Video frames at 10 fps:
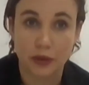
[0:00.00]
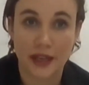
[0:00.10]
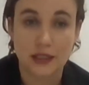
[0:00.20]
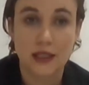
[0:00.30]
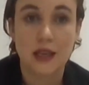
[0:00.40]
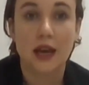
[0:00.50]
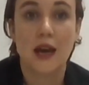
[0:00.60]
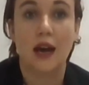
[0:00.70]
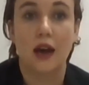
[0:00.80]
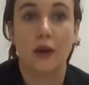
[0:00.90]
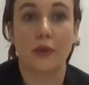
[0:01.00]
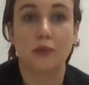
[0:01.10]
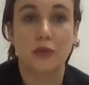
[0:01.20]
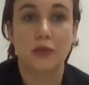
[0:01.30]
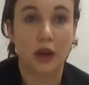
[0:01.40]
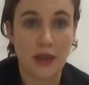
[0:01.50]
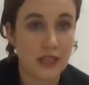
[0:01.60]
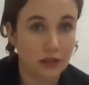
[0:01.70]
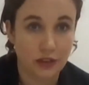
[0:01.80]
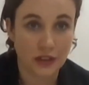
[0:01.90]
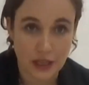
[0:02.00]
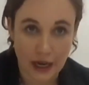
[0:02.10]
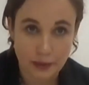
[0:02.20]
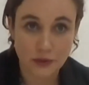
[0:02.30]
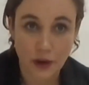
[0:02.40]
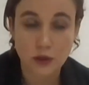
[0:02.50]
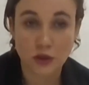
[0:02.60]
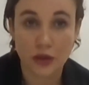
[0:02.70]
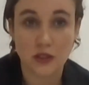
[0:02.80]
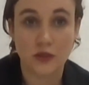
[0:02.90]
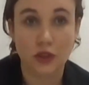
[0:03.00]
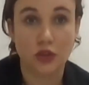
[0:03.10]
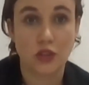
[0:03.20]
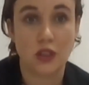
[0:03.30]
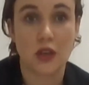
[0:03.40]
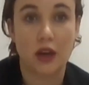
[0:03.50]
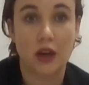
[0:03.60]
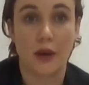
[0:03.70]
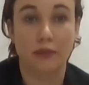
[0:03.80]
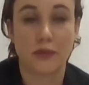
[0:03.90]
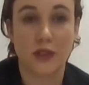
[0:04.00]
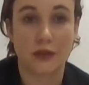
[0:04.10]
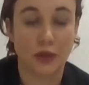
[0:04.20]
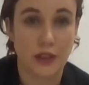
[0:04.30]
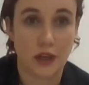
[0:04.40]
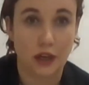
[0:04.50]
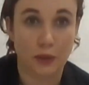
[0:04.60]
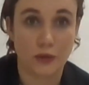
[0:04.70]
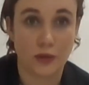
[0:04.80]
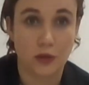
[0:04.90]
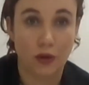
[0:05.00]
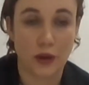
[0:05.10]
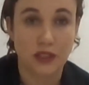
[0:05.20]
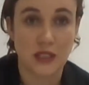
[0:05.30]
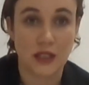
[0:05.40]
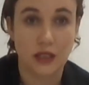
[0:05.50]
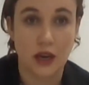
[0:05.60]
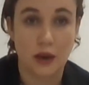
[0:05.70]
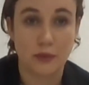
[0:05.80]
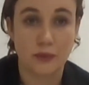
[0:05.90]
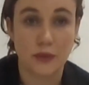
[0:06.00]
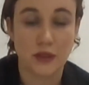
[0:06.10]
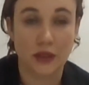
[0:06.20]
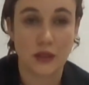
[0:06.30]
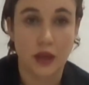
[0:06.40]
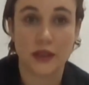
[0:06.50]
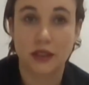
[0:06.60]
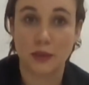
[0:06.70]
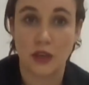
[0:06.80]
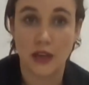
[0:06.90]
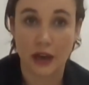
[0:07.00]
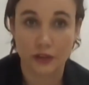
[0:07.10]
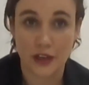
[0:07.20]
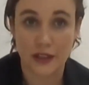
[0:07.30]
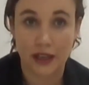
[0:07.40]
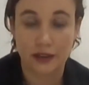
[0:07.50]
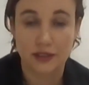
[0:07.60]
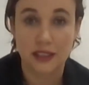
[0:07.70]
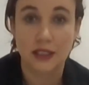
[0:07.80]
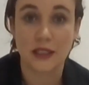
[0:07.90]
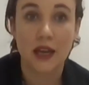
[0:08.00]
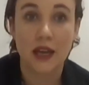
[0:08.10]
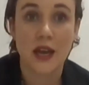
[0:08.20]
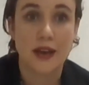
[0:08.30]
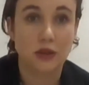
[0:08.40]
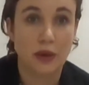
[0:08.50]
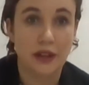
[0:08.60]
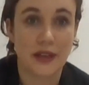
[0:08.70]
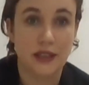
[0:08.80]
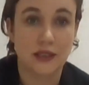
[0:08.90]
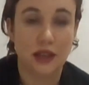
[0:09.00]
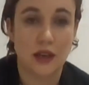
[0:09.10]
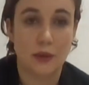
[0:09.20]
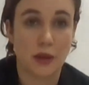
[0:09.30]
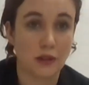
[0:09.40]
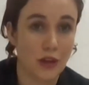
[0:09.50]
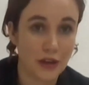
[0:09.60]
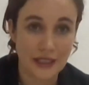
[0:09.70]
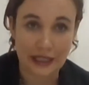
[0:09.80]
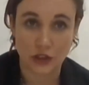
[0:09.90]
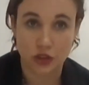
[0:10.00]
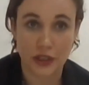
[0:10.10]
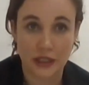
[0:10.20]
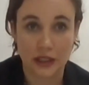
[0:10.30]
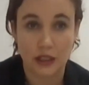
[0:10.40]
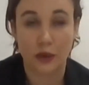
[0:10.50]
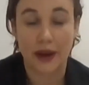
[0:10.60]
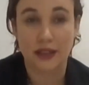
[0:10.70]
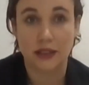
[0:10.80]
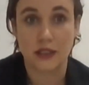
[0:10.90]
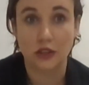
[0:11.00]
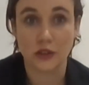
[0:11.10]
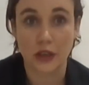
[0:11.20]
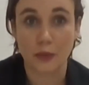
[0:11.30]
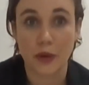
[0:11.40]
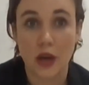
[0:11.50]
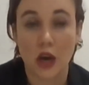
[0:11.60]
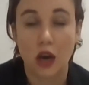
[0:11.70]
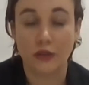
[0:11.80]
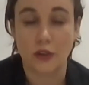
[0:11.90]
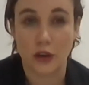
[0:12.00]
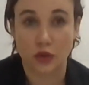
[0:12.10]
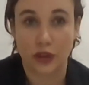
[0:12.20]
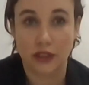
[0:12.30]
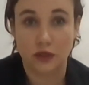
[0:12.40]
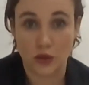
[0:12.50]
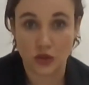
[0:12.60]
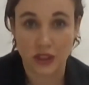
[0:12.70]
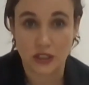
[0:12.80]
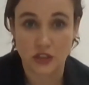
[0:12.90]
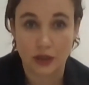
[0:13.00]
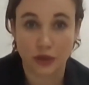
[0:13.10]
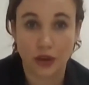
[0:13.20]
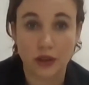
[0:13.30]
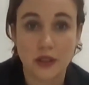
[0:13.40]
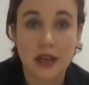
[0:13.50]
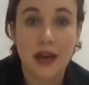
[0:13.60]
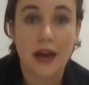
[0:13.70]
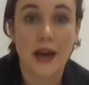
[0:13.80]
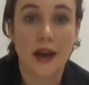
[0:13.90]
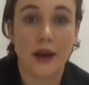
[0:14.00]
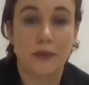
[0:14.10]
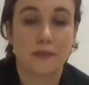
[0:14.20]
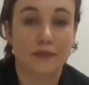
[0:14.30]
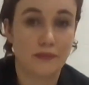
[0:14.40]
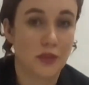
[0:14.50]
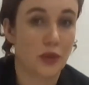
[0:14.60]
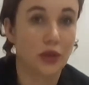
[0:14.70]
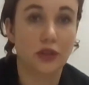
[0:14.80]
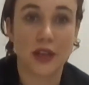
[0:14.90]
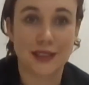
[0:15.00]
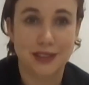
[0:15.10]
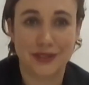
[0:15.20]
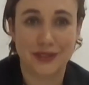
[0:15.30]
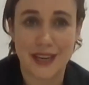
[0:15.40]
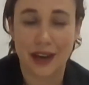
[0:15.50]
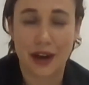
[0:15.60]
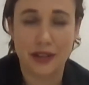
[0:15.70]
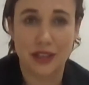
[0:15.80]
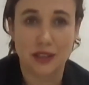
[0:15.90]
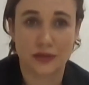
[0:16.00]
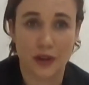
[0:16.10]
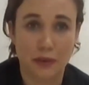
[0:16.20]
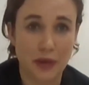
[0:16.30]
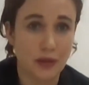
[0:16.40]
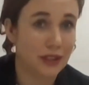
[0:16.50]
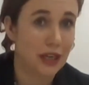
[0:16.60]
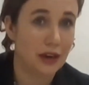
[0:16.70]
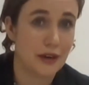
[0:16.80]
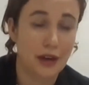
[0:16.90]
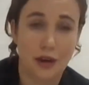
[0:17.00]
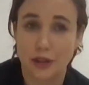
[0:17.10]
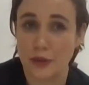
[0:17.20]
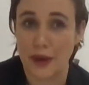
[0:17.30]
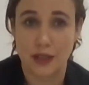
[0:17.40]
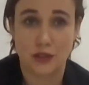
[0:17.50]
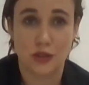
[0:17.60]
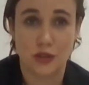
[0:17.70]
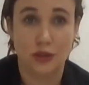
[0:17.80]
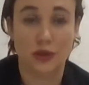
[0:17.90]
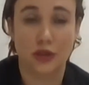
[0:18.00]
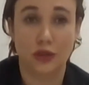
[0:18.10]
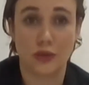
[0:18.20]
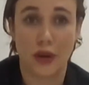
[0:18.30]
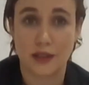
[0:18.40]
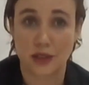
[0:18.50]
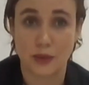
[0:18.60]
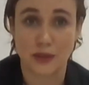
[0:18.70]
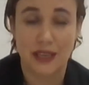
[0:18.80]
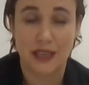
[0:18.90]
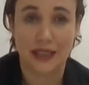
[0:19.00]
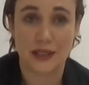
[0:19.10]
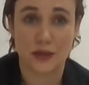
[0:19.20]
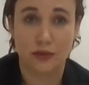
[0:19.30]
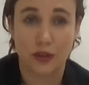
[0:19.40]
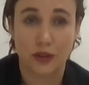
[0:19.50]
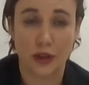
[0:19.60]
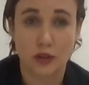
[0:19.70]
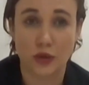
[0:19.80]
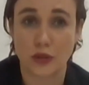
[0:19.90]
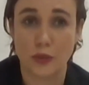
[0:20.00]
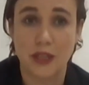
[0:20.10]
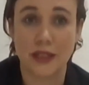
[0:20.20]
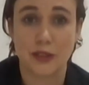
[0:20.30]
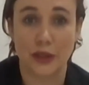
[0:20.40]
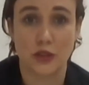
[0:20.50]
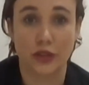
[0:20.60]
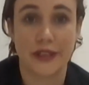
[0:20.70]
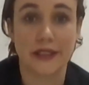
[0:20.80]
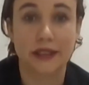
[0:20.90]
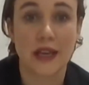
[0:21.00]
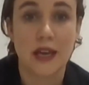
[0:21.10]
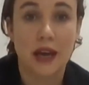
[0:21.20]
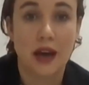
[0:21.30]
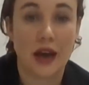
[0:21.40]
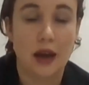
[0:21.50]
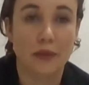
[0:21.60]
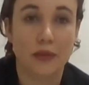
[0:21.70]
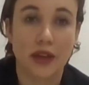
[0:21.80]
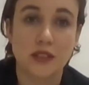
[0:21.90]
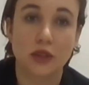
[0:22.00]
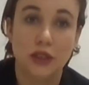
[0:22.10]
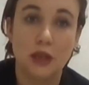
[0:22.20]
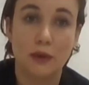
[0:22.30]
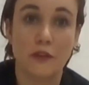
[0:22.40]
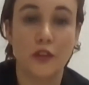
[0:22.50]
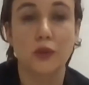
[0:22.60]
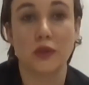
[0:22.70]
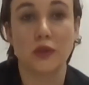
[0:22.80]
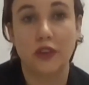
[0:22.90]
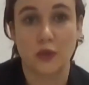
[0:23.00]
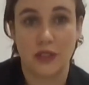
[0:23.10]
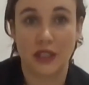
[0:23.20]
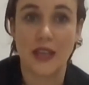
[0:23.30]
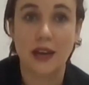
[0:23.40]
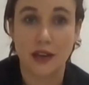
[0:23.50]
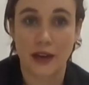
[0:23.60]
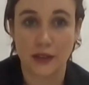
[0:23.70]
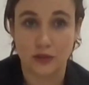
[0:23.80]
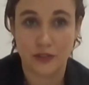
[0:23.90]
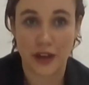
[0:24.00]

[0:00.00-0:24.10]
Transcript: blood. There are many different types of autotransfusion, several that are performed in sub-Saharan Africa that I've seen, as well as a long history in the US and Europe of autotransfusion in general. So there's lots of data on this from military all the way to hospital settings for large orthopedic surgeries. And so Hemafuse fits within that kind of